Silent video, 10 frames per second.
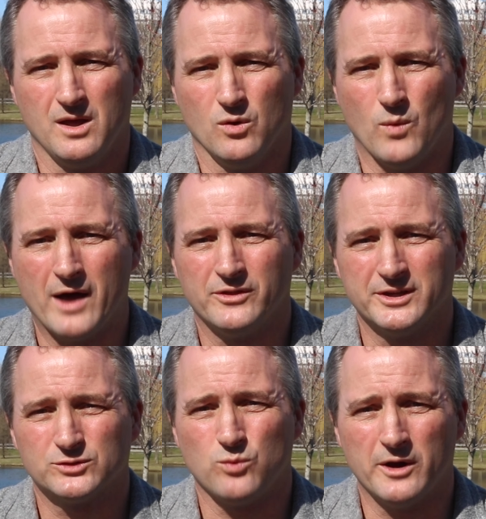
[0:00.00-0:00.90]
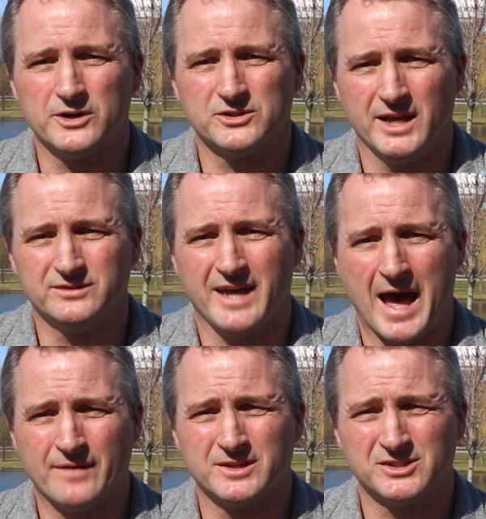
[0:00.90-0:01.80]
While this water safety
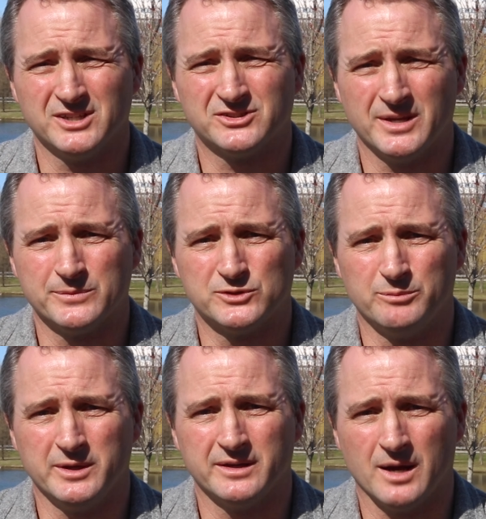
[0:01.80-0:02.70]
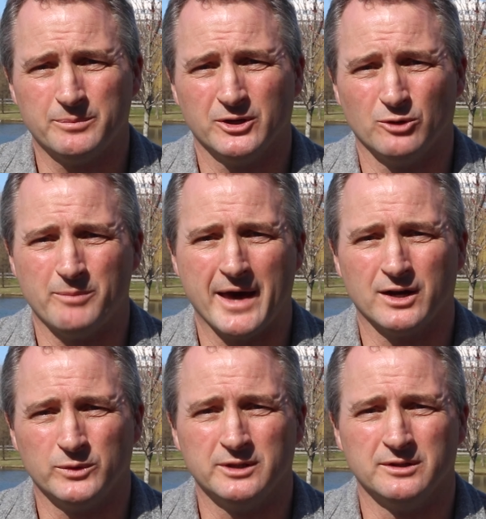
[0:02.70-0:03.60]
advocacy seems to be an uphill
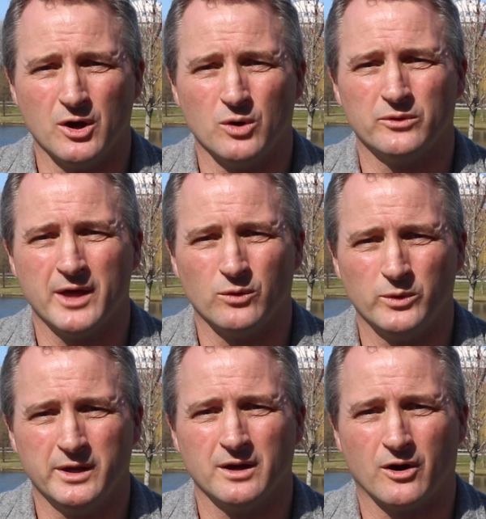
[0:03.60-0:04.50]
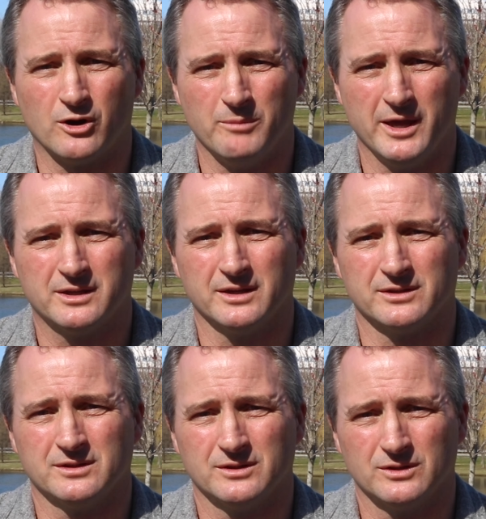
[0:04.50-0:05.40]
battle, we know that we are
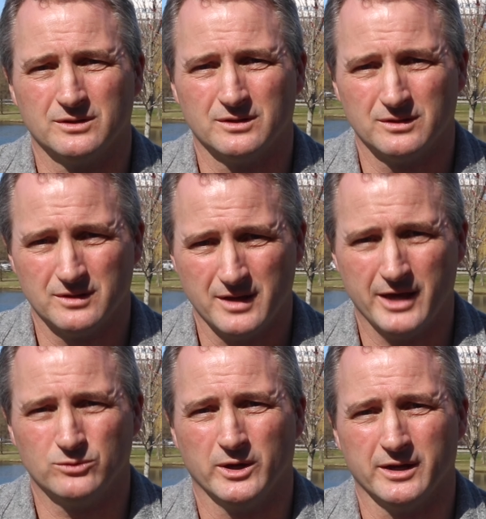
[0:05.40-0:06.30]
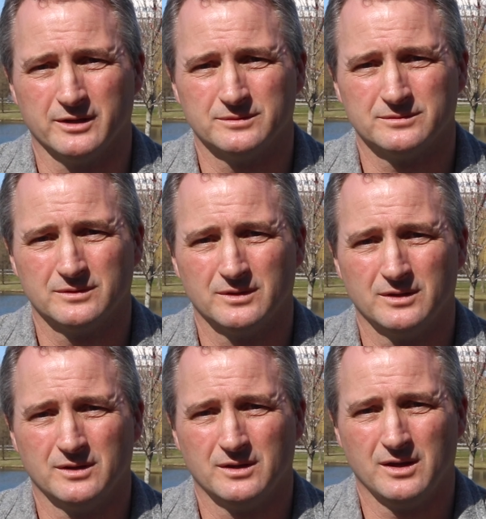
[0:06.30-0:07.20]
making headway,
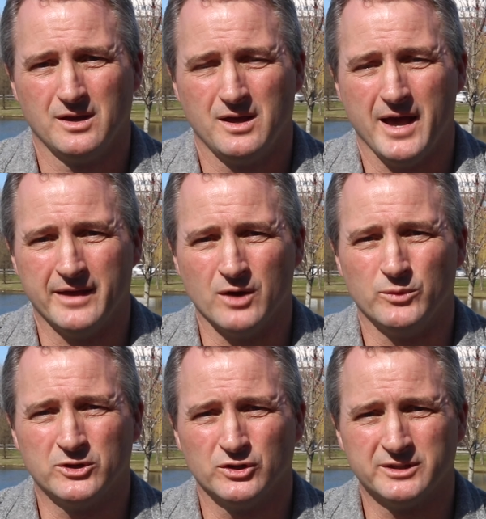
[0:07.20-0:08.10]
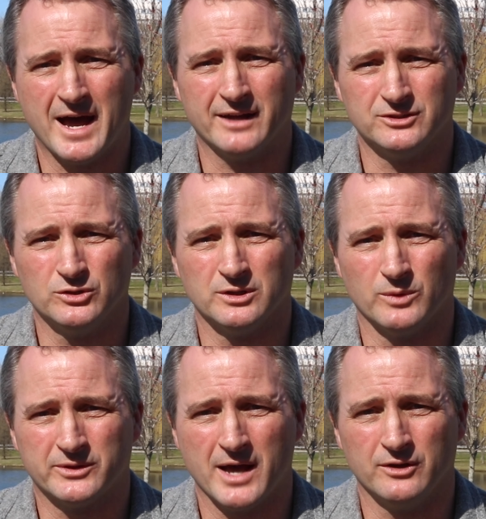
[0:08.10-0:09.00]
and that we could not do it
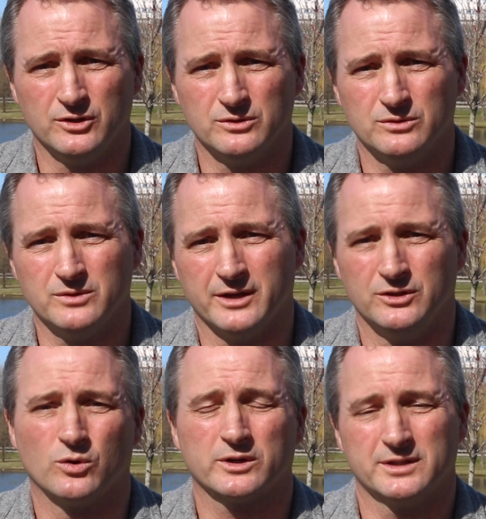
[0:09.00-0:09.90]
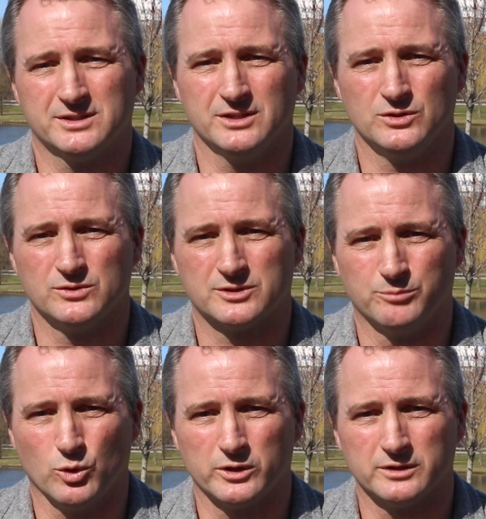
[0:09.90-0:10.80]
without you and your continued
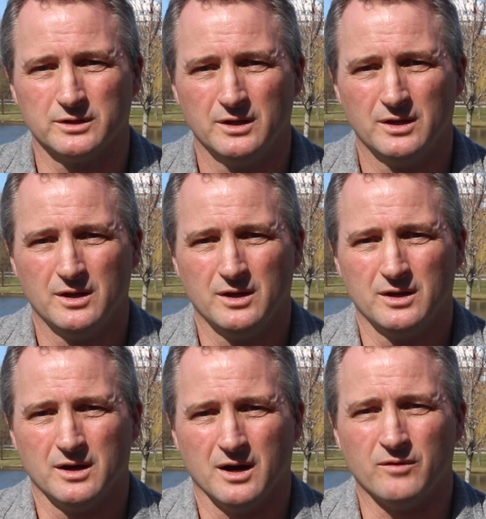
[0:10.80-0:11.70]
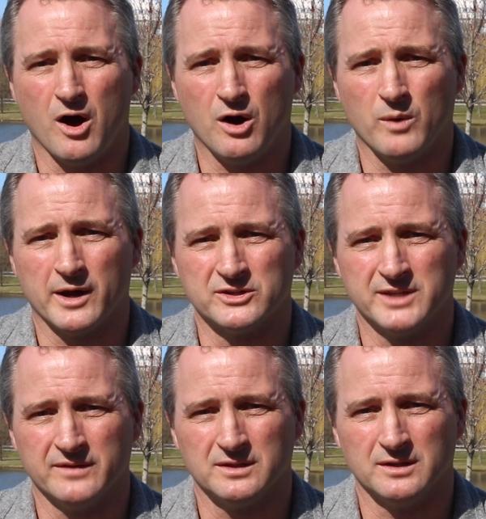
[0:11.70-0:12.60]
support of all water
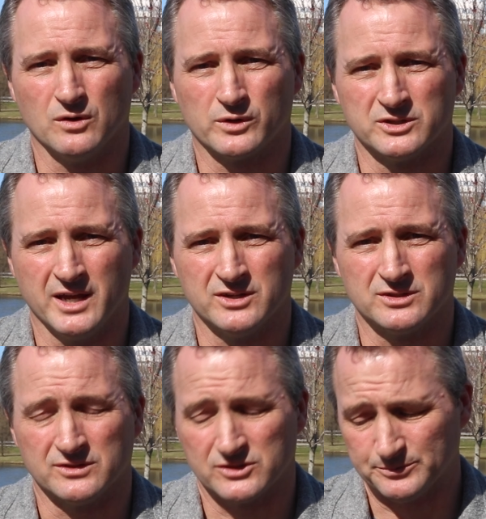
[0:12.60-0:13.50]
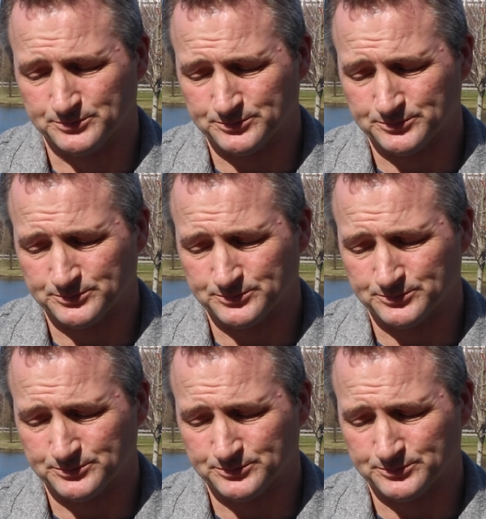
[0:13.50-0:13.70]
safety organizations.